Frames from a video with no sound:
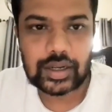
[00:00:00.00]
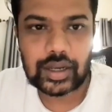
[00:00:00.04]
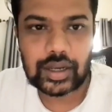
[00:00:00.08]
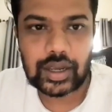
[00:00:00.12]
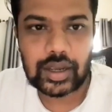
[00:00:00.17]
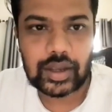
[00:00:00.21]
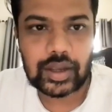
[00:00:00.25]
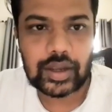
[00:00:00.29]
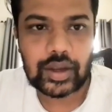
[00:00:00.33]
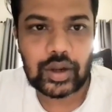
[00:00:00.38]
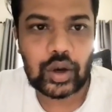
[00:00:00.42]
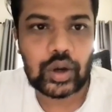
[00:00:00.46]

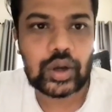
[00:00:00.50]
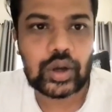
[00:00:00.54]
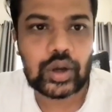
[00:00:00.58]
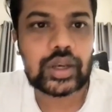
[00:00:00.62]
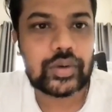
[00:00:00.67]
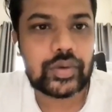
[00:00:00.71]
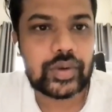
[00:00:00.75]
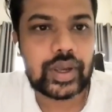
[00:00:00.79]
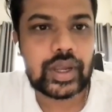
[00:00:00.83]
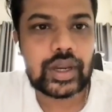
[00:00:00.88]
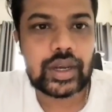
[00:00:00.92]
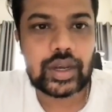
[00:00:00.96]
I got
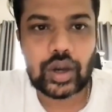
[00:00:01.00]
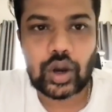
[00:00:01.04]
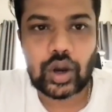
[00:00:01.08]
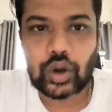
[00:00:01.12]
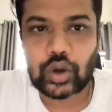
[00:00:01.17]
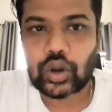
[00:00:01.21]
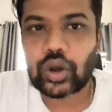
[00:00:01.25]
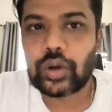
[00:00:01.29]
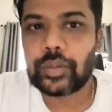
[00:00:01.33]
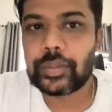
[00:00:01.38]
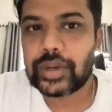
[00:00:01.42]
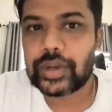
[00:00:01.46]
into a
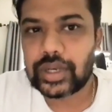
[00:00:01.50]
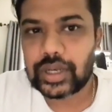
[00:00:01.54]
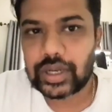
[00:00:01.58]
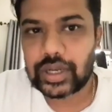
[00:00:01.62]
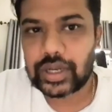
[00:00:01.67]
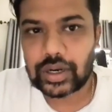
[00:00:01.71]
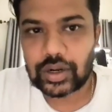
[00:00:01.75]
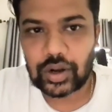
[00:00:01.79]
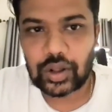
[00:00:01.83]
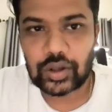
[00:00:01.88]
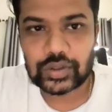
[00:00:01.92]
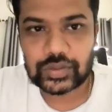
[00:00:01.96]
non-competing
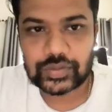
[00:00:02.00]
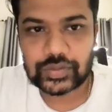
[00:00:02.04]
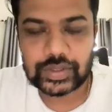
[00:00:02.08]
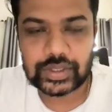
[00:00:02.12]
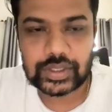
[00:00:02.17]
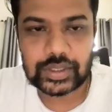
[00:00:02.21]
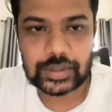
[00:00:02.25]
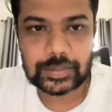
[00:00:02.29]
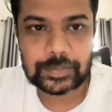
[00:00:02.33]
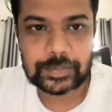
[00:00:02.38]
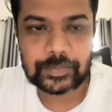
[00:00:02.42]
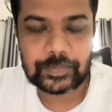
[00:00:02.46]
clause
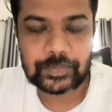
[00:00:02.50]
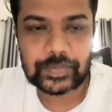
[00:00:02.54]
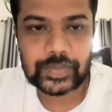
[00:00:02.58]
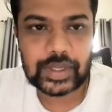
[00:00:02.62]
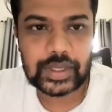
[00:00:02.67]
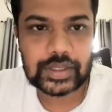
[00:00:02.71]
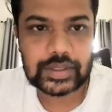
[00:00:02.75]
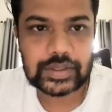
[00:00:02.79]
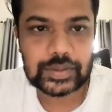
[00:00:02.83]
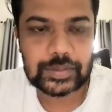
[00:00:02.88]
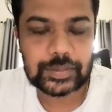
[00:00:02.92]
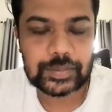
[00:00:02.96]
with them.
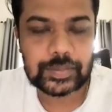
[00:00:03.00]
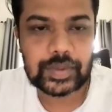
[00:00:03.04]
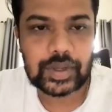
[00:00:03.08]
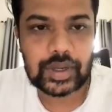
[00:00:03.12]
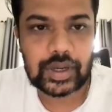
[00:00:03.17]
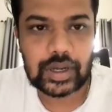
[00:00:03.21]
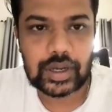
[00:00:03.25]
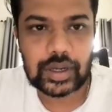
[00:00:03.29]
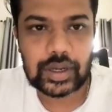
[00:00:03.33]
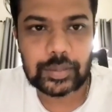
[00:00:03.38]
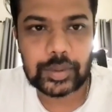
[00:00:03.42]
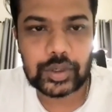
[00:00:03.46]
So
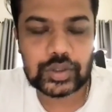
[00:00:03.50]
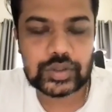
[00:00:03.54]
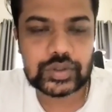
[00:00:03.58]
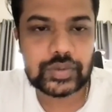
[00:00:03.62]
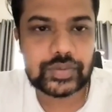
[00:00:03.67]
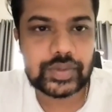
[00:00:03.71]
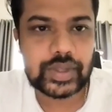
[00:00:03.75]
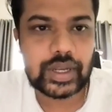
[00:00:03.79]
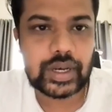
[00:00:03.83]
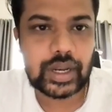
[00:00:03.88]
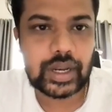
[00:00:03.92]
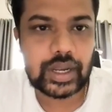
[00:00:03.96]
because of
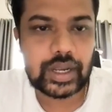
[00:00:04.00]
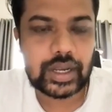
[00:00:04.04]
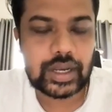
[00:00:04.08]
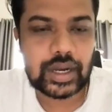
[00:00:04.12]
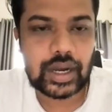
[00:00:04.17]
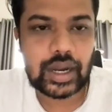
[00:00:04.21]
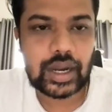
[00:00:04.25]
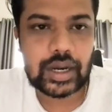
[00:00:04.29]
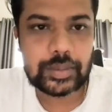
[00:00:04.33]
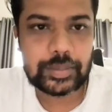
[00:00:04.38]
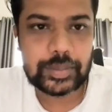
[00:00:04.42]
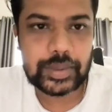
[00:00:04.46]
that, I
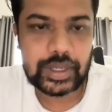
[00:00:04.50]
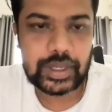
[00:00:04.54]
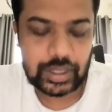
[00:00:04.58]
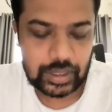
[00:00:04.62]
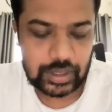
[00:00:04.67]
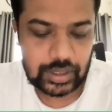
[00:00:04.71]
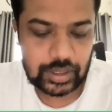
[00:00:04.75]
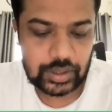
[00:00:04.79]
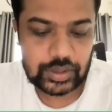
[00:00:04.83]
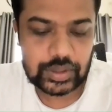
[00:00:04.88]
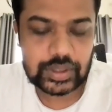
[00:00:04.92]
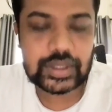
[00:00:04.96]
can't be
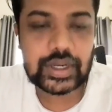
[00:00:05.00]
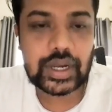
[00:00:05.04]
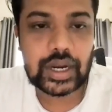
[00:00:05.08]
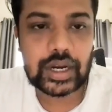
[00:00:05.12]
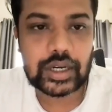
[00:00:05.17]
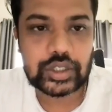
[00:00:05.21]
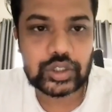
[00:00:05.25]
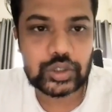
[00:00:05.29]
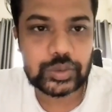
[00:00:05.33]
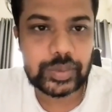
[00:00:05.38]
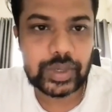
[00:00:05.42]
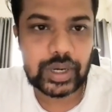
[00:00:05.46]
in the
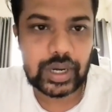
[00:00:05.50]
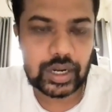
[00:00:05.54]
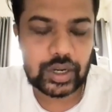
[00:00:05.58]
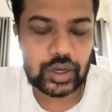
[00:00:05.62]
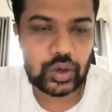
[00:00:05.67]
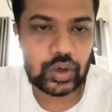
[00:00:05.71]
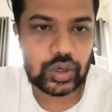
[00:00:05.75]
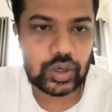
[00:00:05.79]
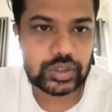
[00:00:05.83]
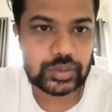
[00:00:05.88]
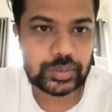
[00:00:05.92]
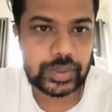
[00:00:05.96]
consumer
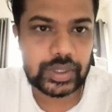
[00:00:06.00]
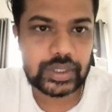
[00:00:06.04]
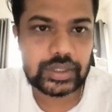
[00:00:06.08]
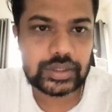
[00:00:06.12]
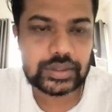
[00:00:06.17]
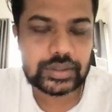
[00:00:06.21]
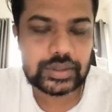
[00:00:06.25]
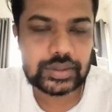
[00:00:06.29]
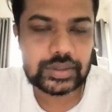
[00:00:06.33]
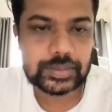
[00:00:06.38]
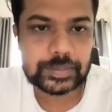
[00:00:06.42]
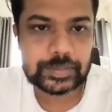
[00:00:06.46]
electronic
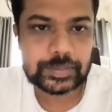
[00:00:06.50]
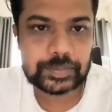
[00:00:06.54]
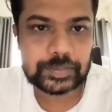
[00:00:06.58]
space,